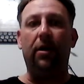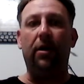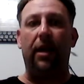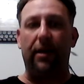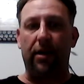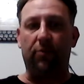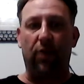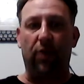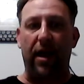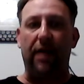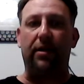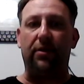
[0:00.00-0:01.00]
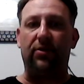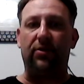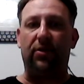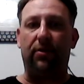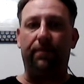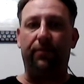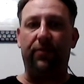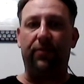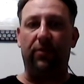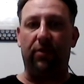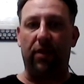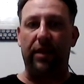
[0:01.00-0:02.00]
and I ran it
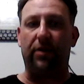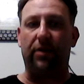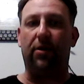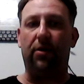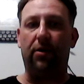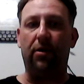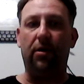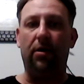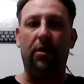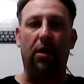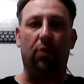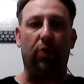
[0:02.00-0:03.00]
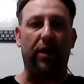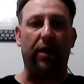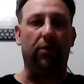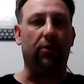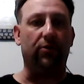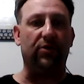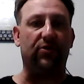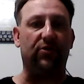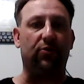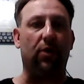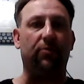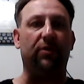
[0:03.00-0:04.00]
like a regular
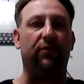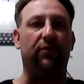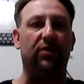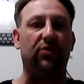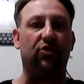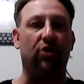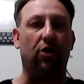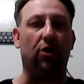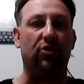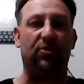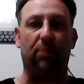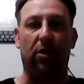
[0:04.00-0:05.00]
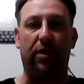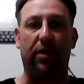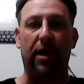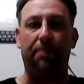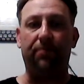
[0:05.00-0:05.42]
disruptive discharge spark gap,